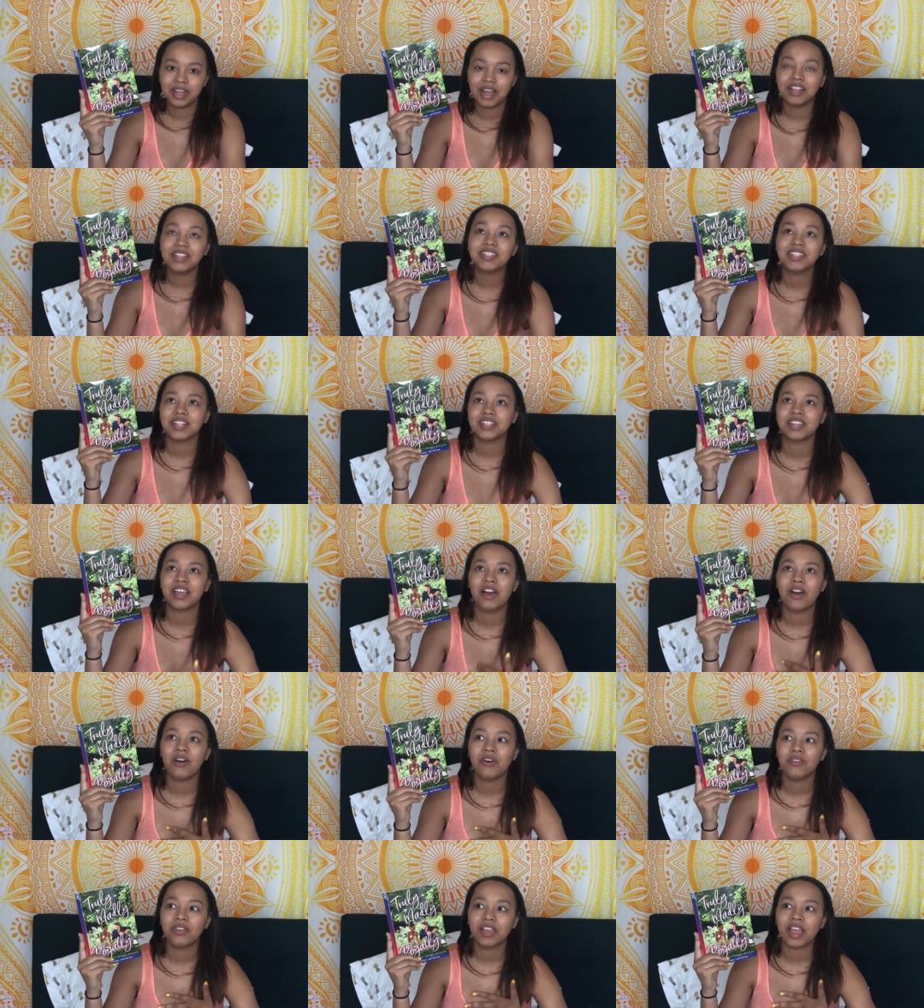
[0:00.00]
at least that's
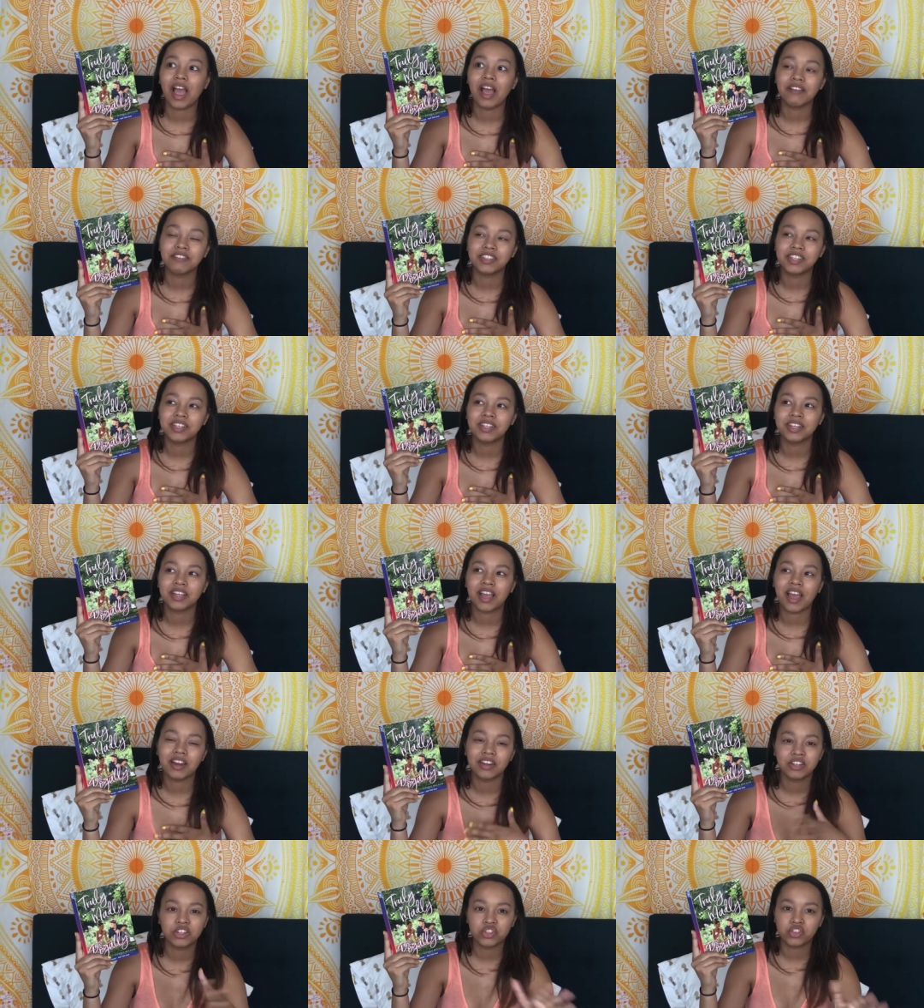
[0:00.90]
how like I've seen it
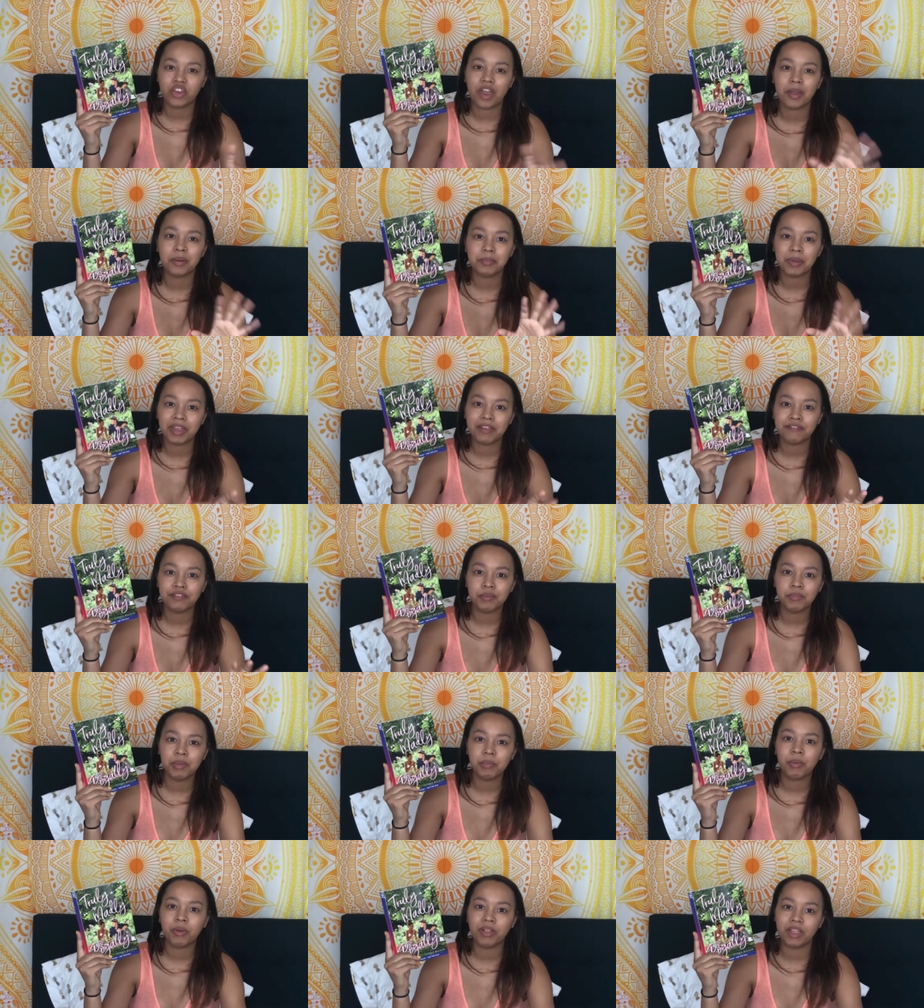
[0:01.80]
kind of described by a
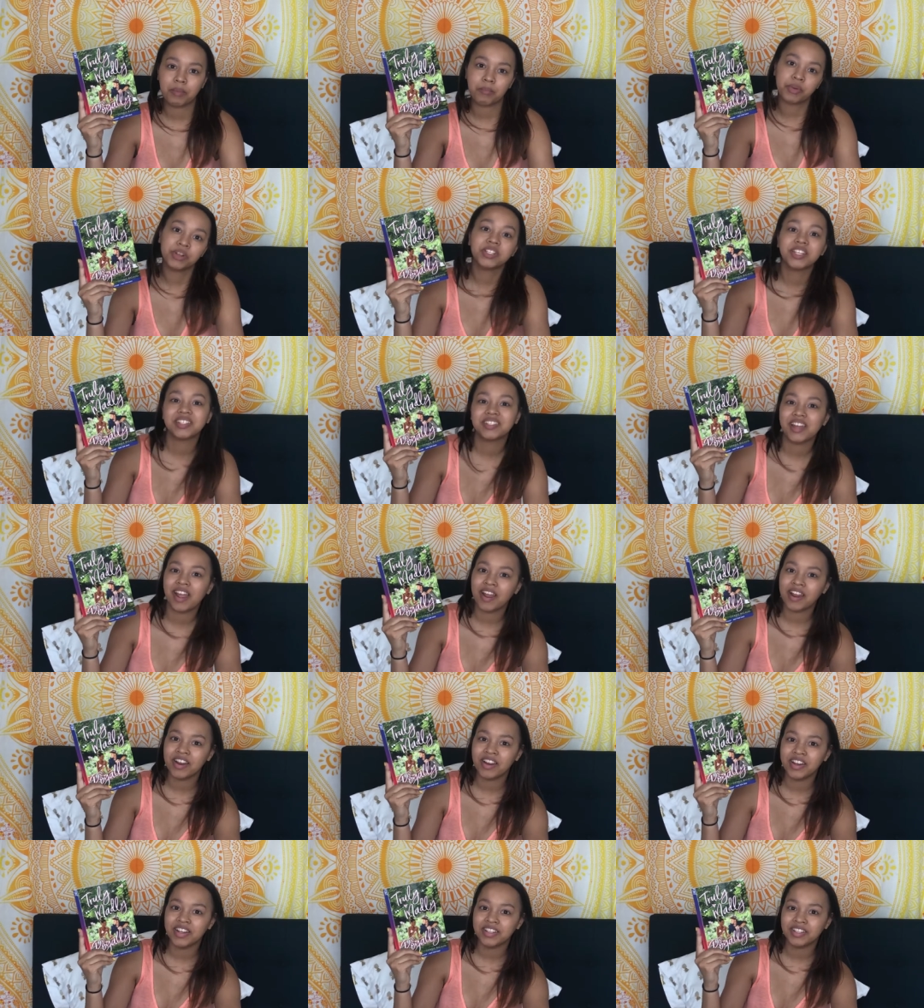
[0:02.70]
few people, like Princess
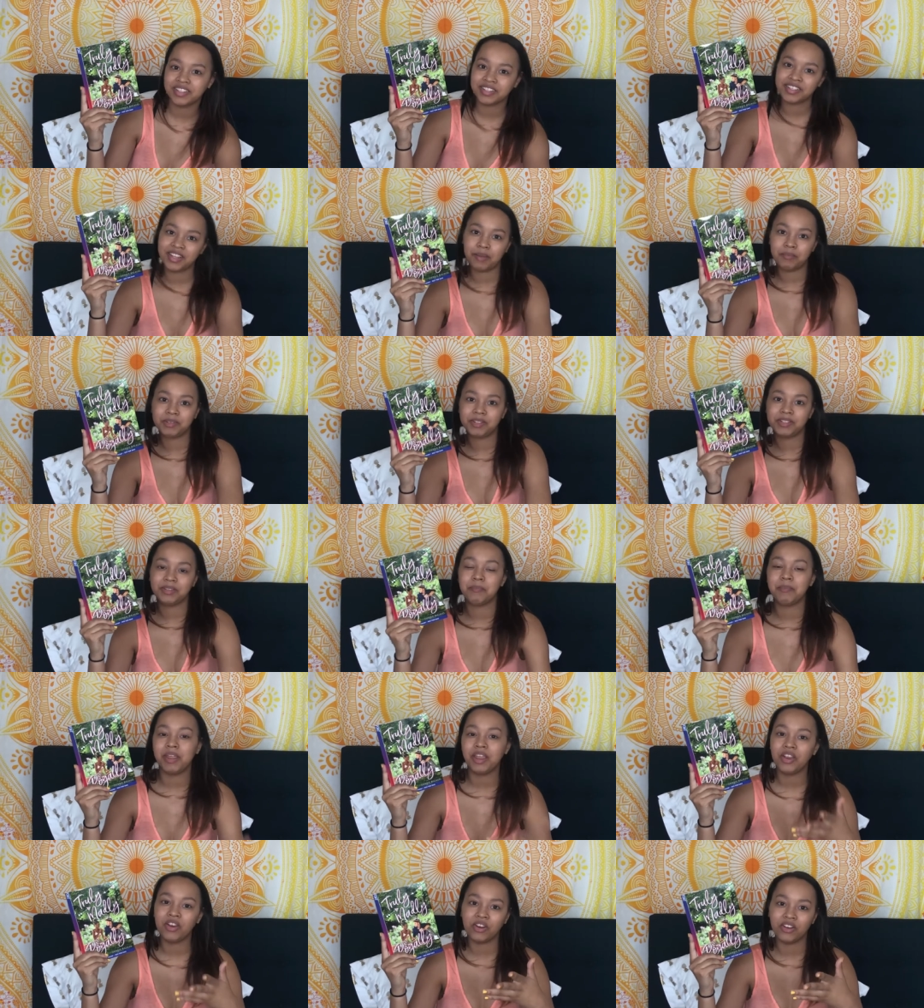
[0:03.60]
Diaries, except the
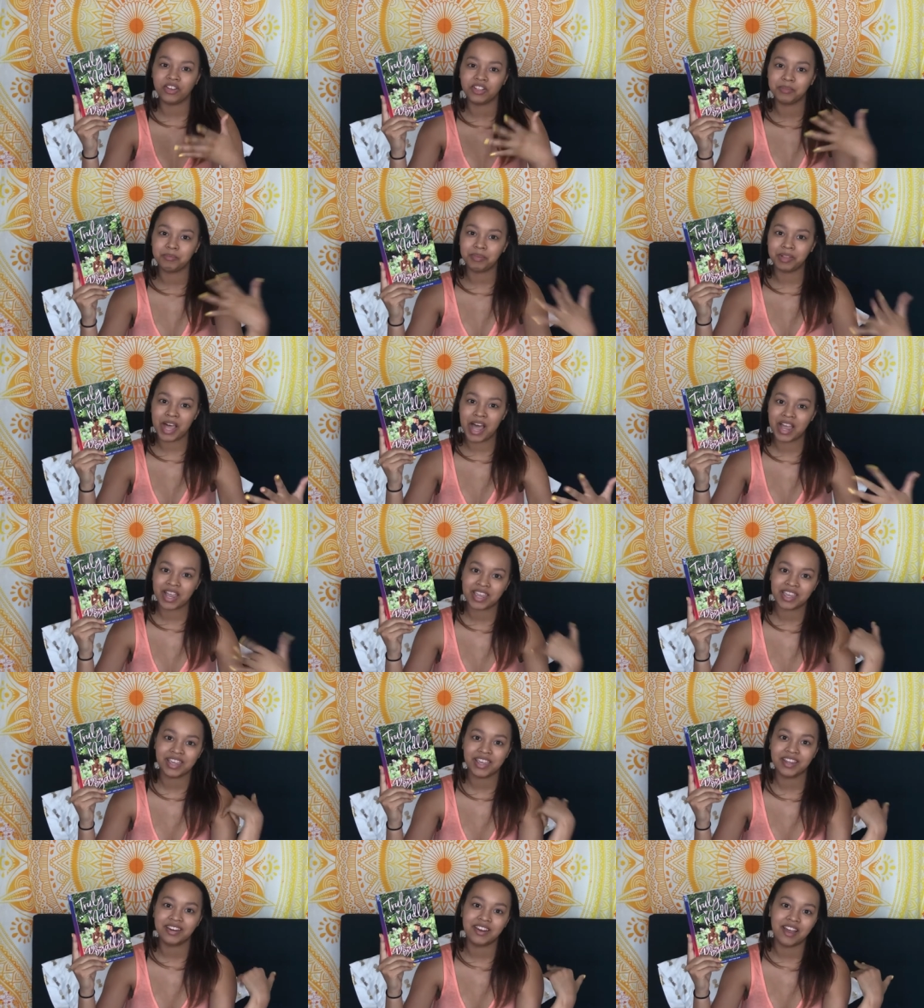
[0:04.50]
main girl is black
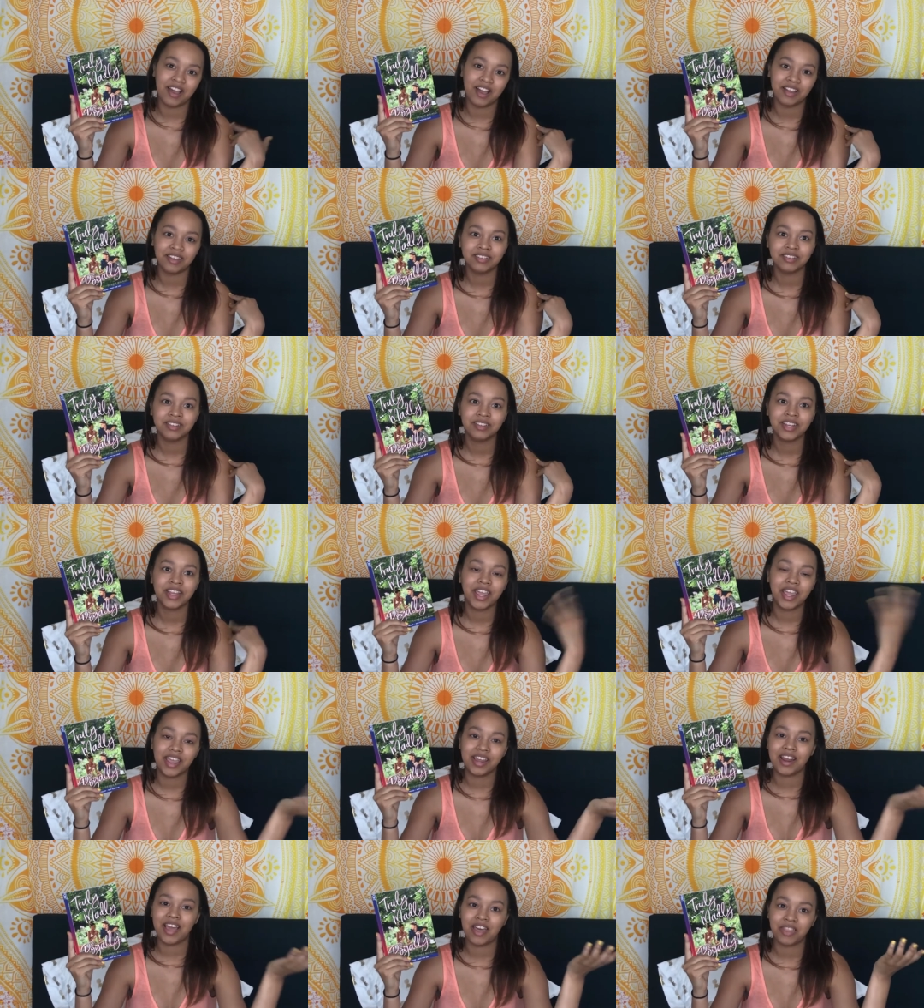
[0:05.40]
and not
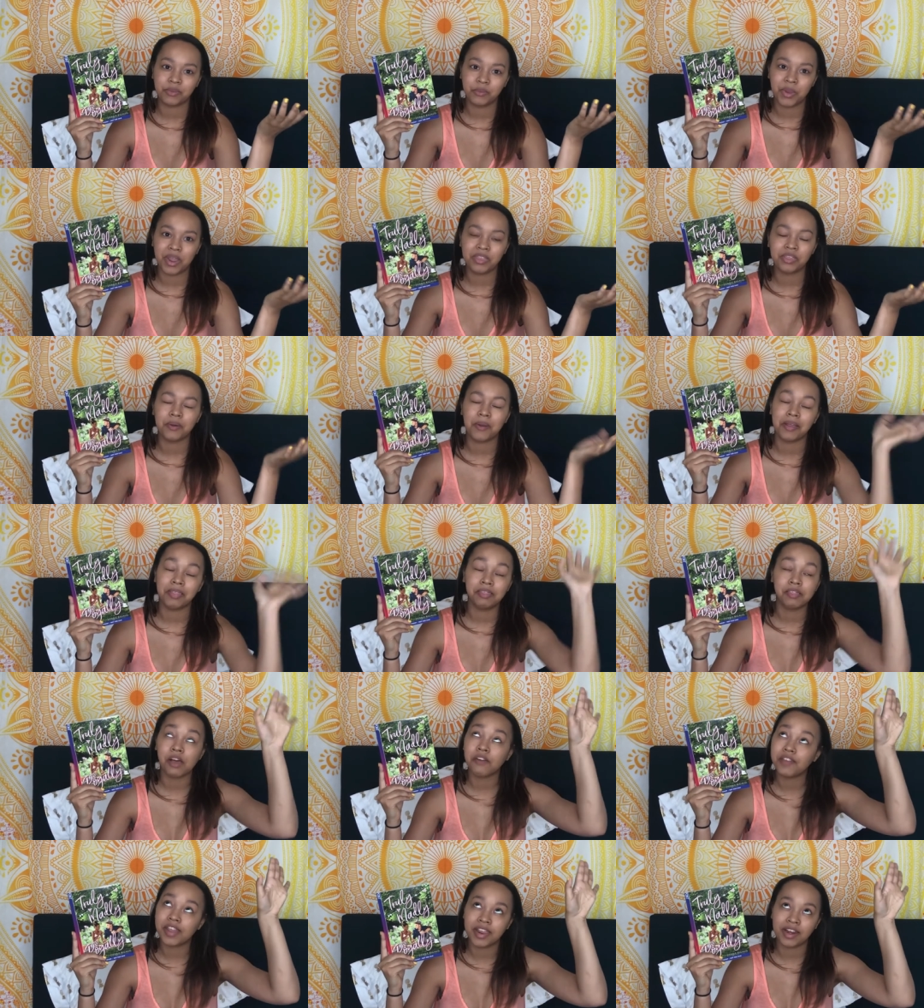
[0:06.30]
Anne Hathaway, though I
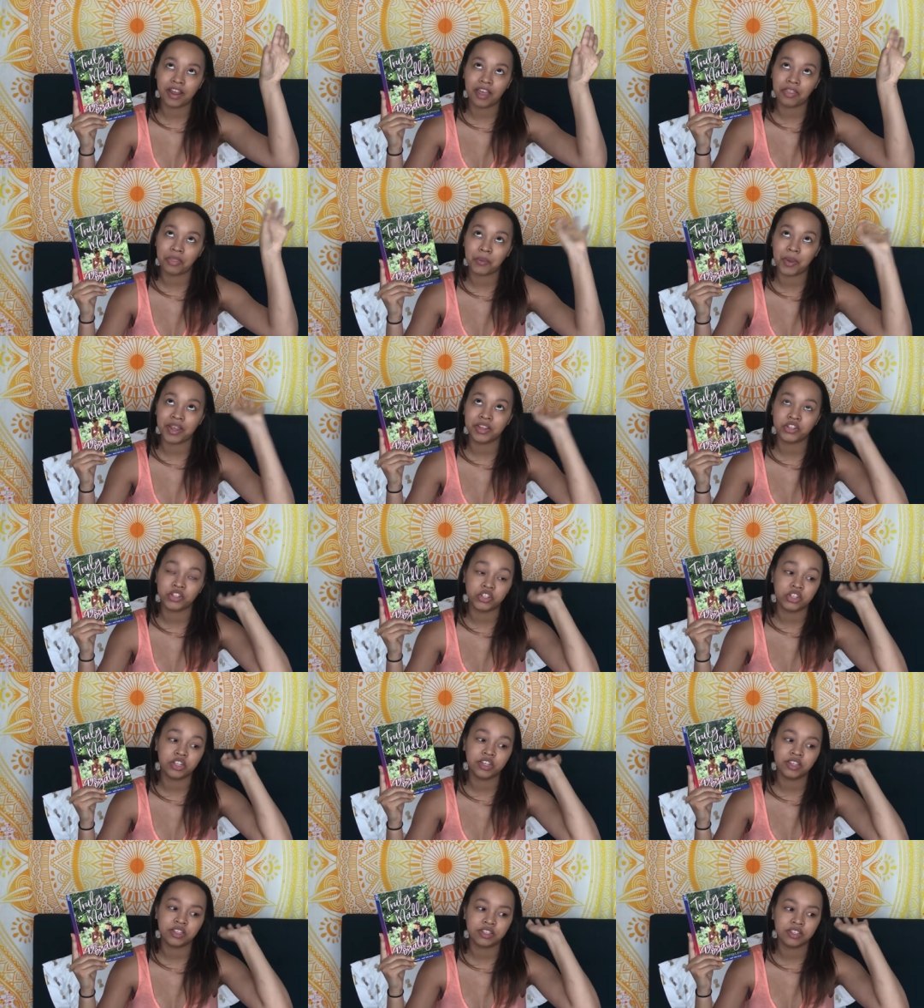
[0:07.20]
love Anne Hathaway,
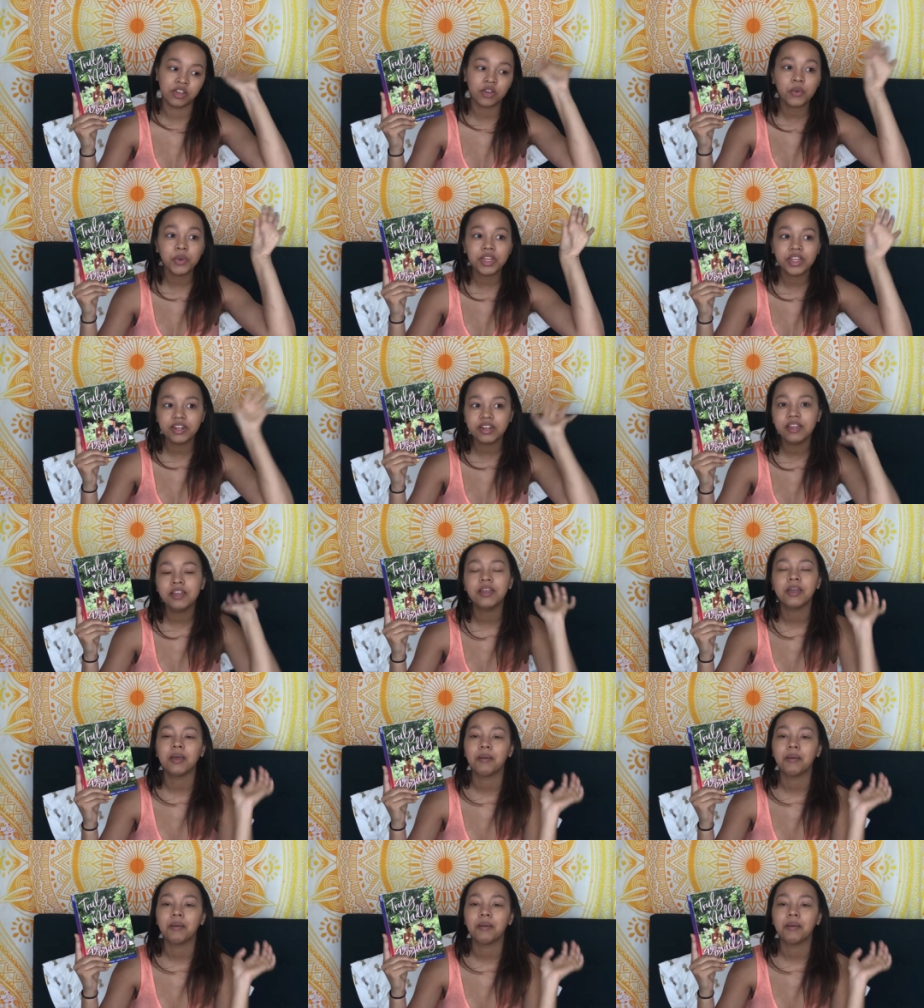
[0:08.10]
she is a queen,